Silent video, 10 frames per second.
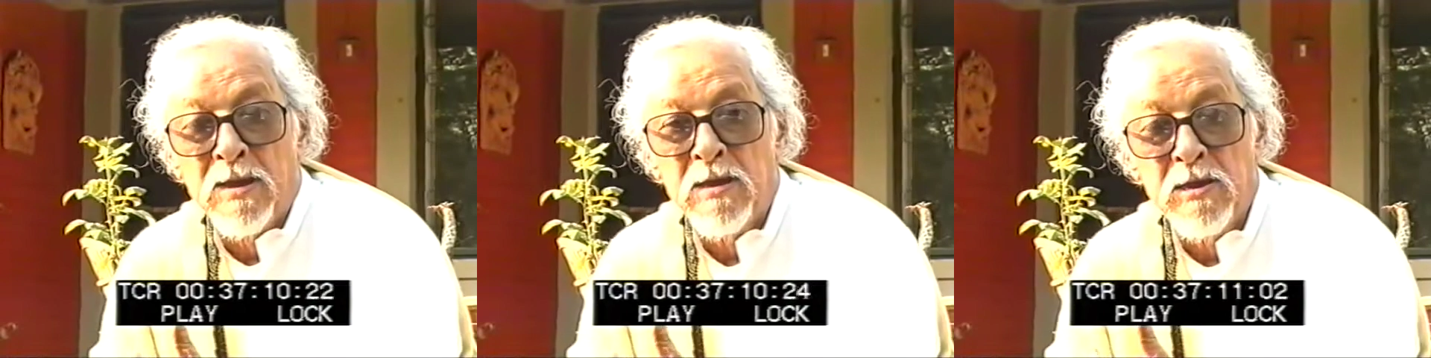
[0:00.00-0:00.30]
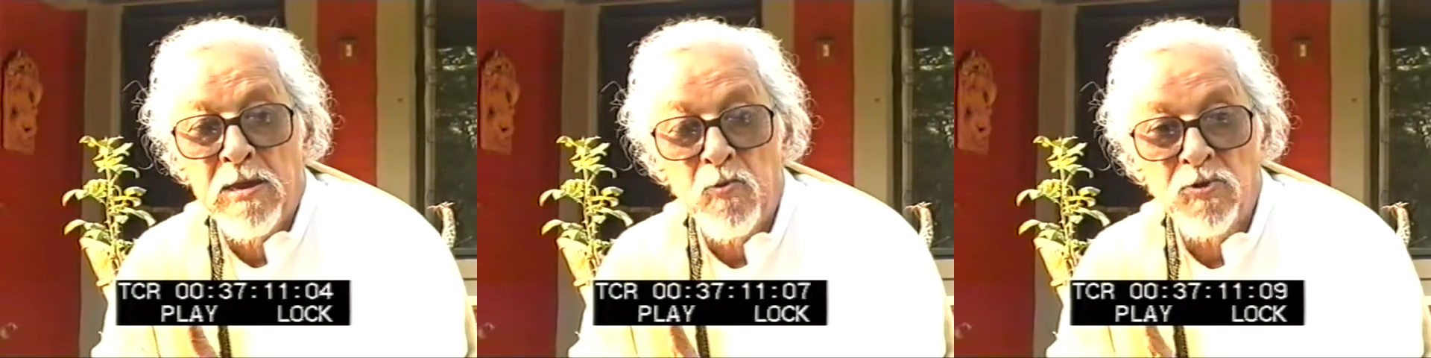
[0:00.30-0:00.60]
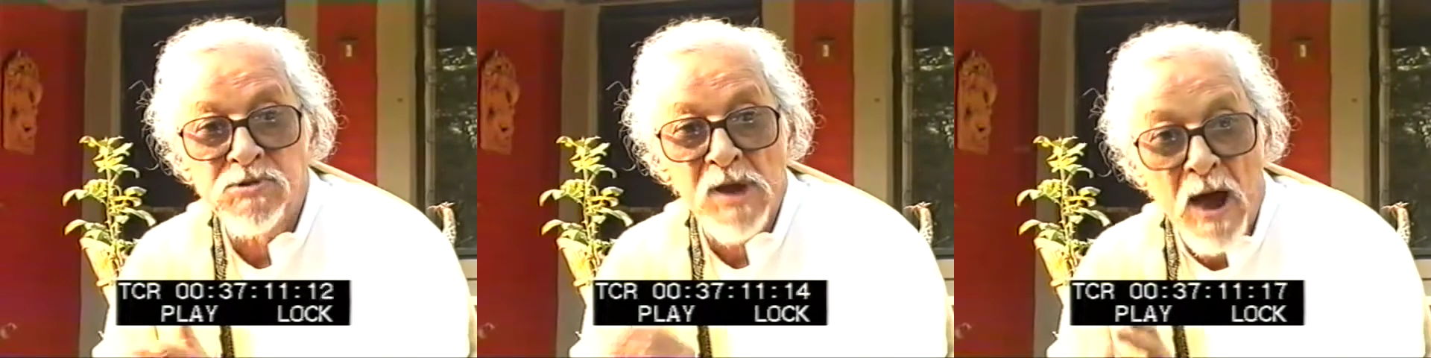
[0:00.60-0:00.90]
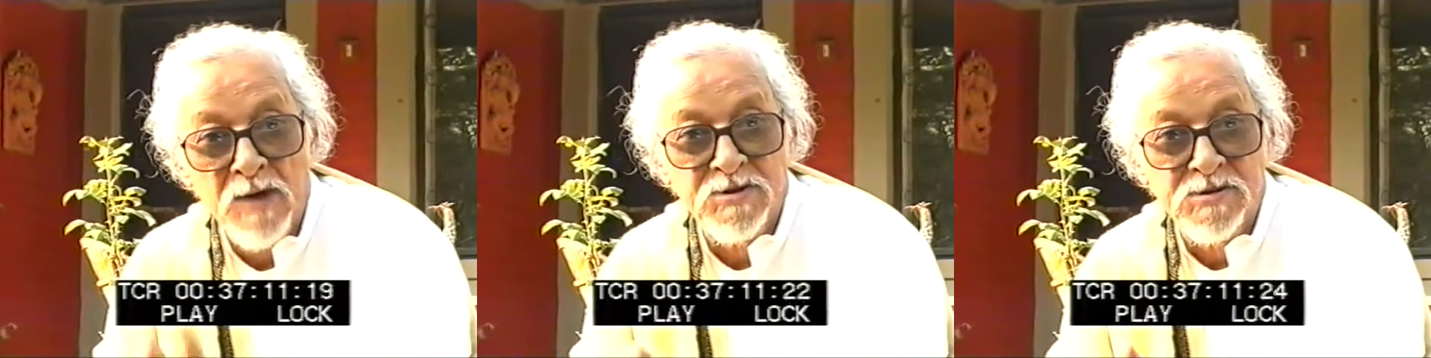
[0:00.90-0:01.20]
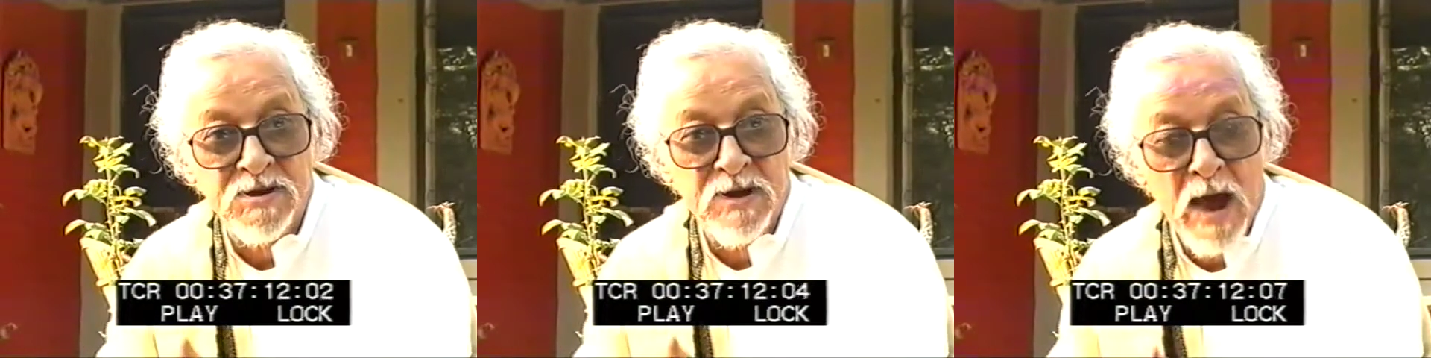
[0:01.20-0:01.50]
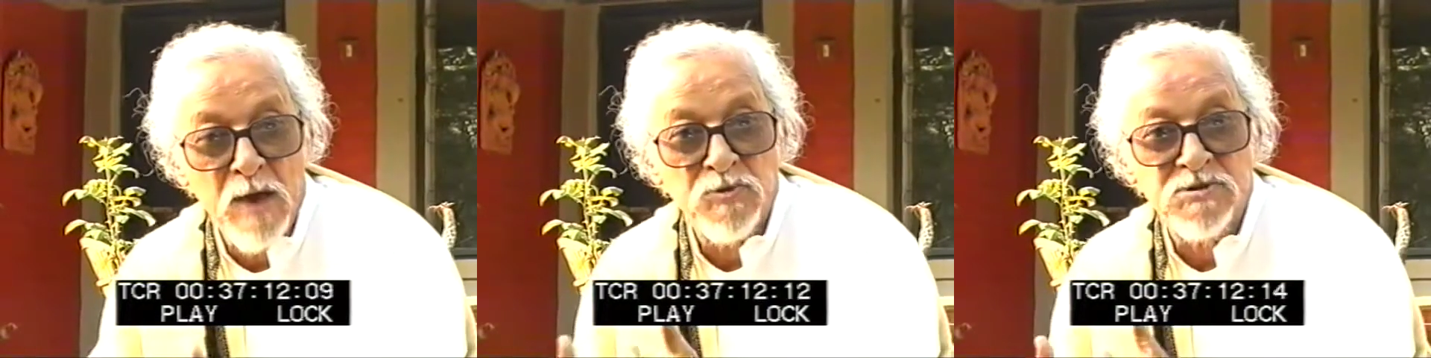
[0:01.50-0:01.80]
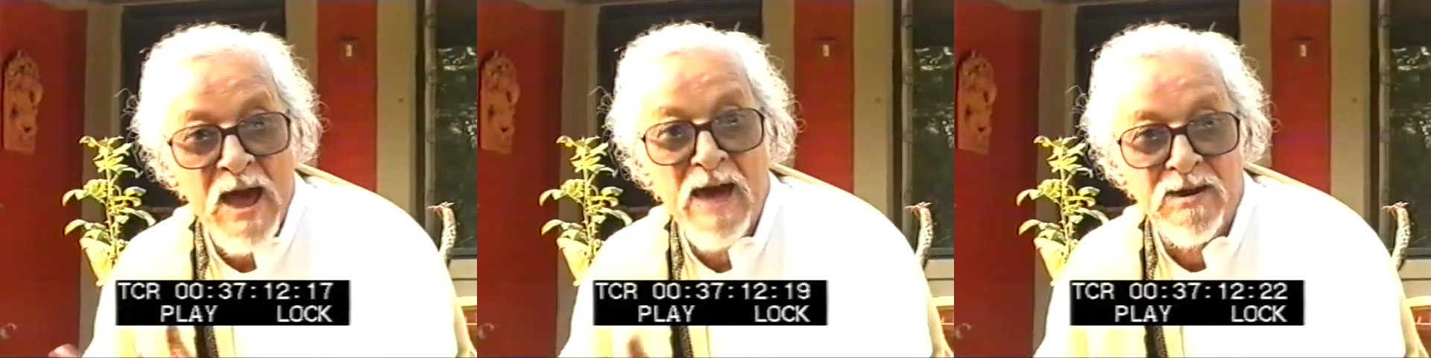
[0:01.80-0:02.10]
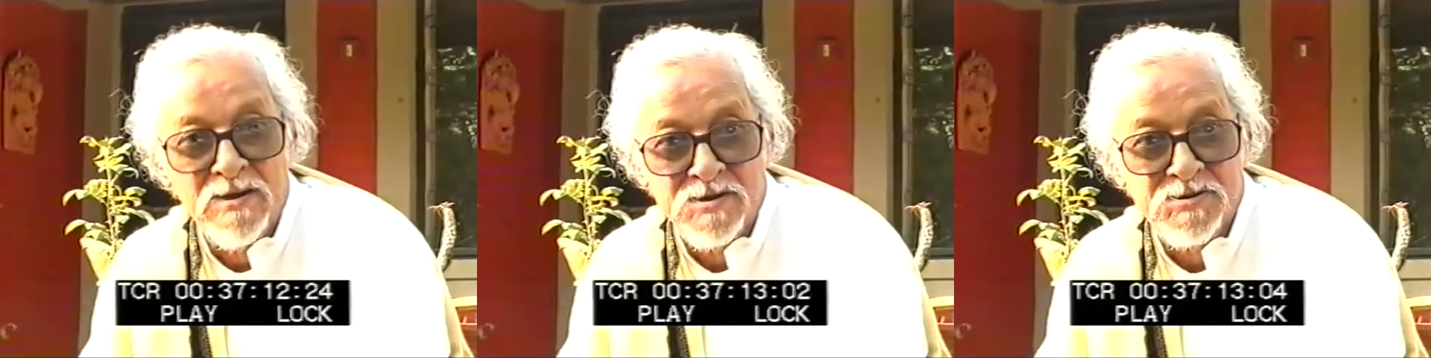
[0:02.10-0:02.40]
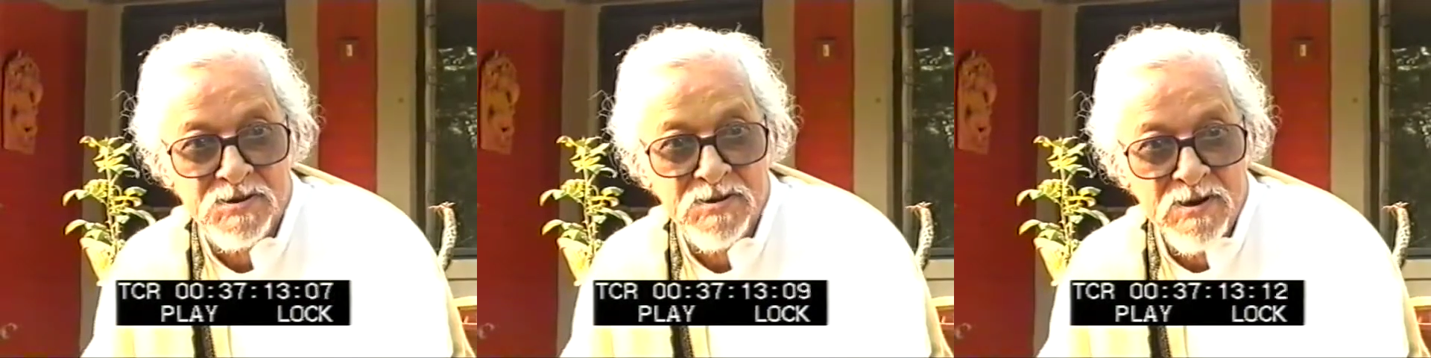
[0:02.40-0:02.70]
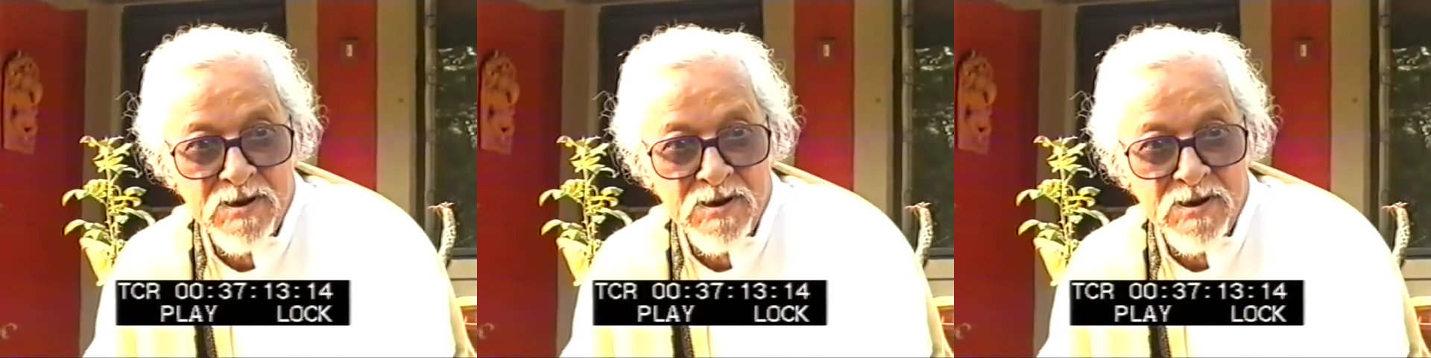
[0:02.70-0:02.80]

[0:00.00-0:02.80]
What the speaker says: he was the artist and I was the analyst.